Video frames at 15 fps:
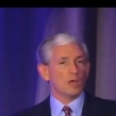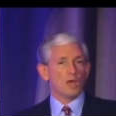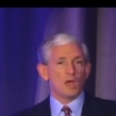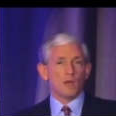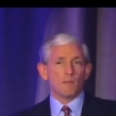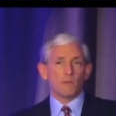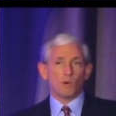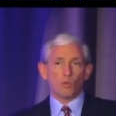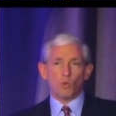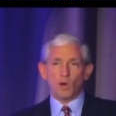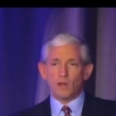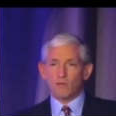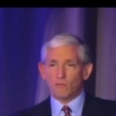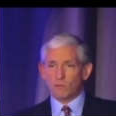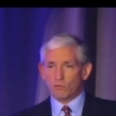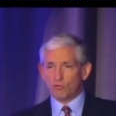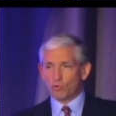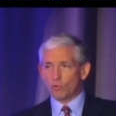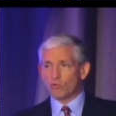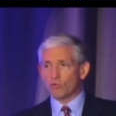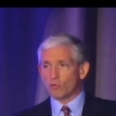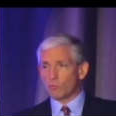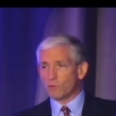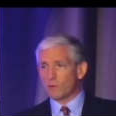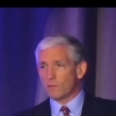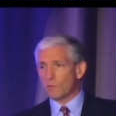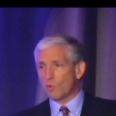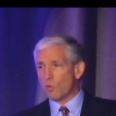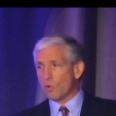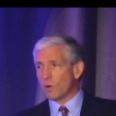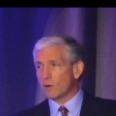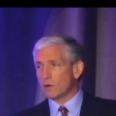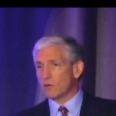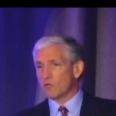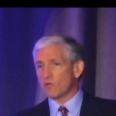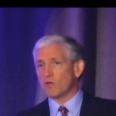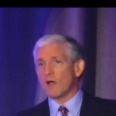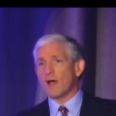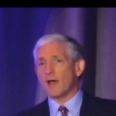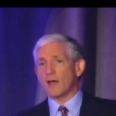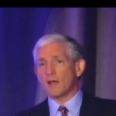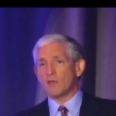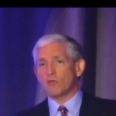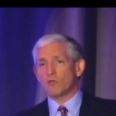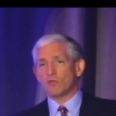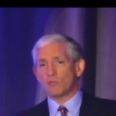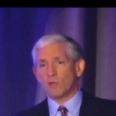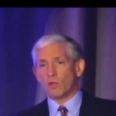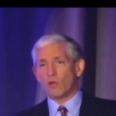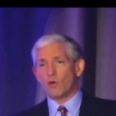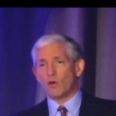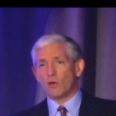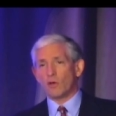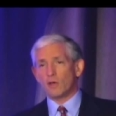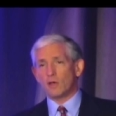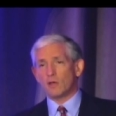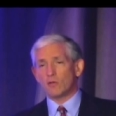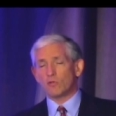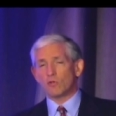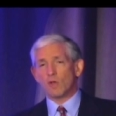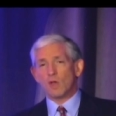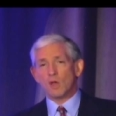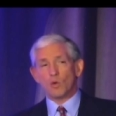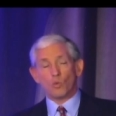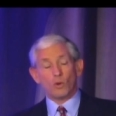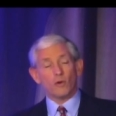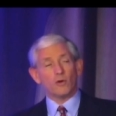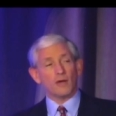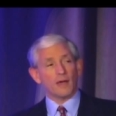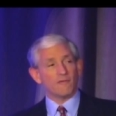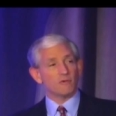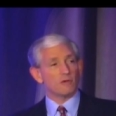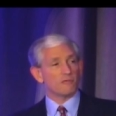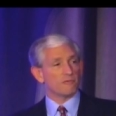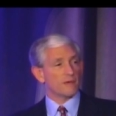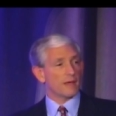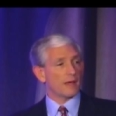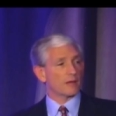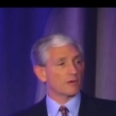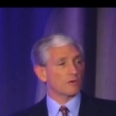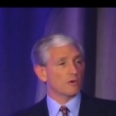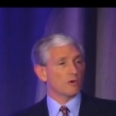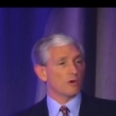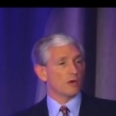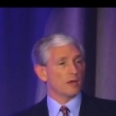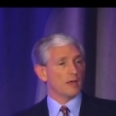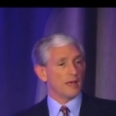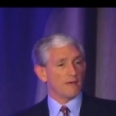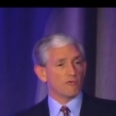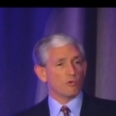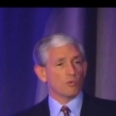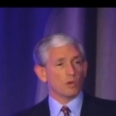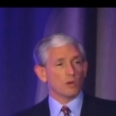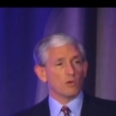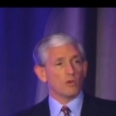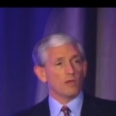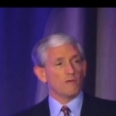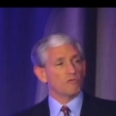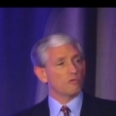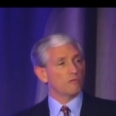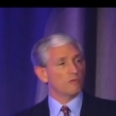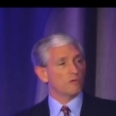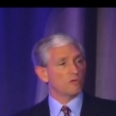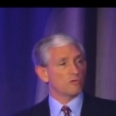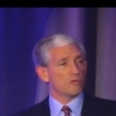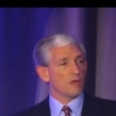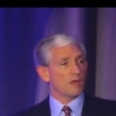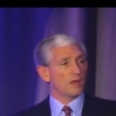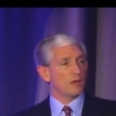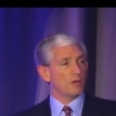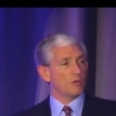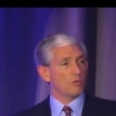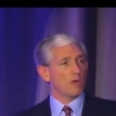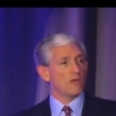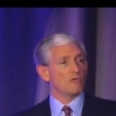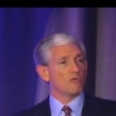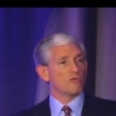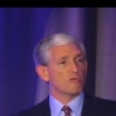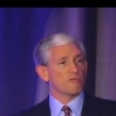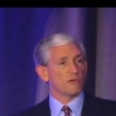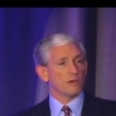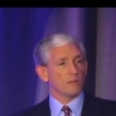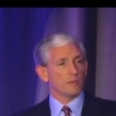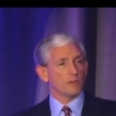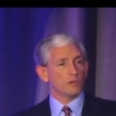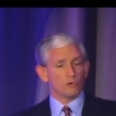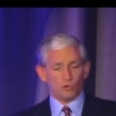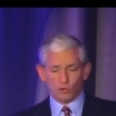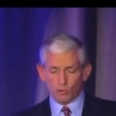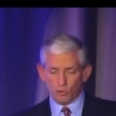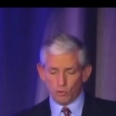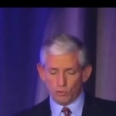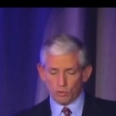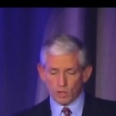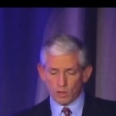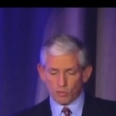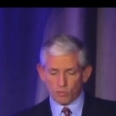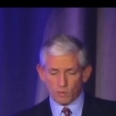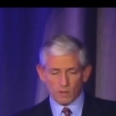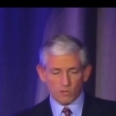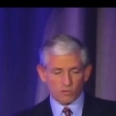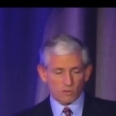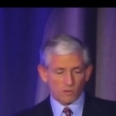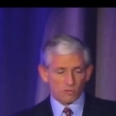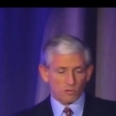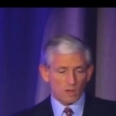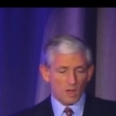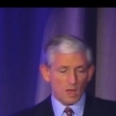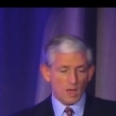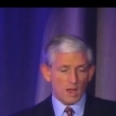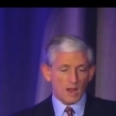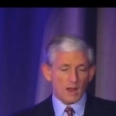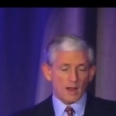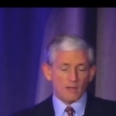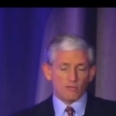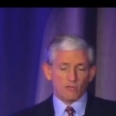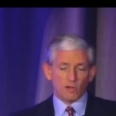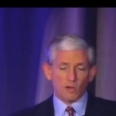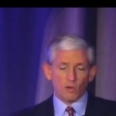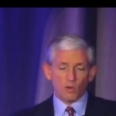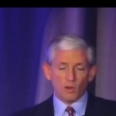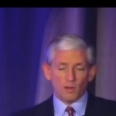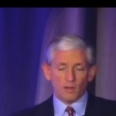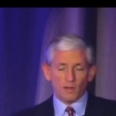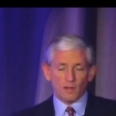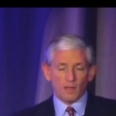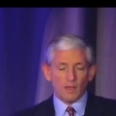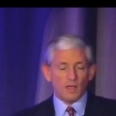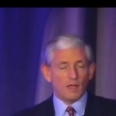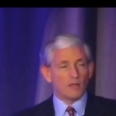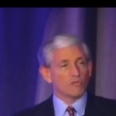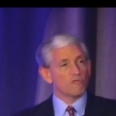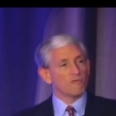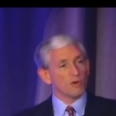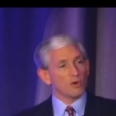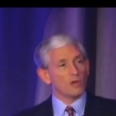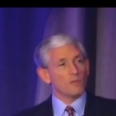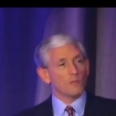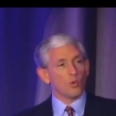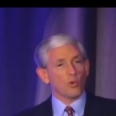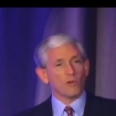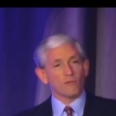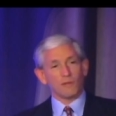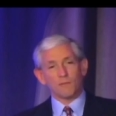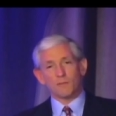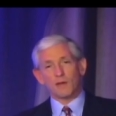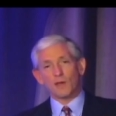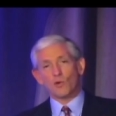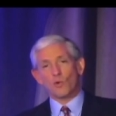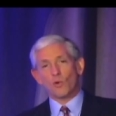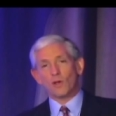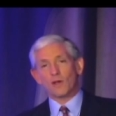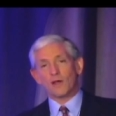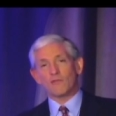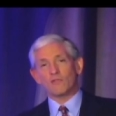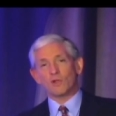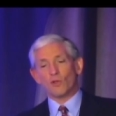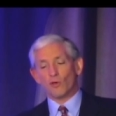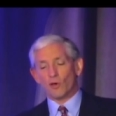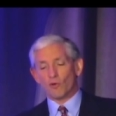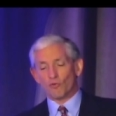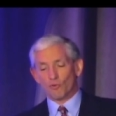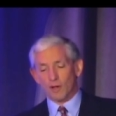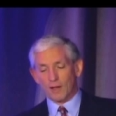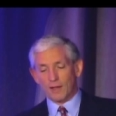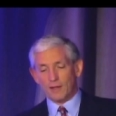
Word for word: but what the Georgia Supreme Court decides the law is will have an effect on everyone who lives in this state, who raises a family, who, who does business. And so it's very important that my court get the law right.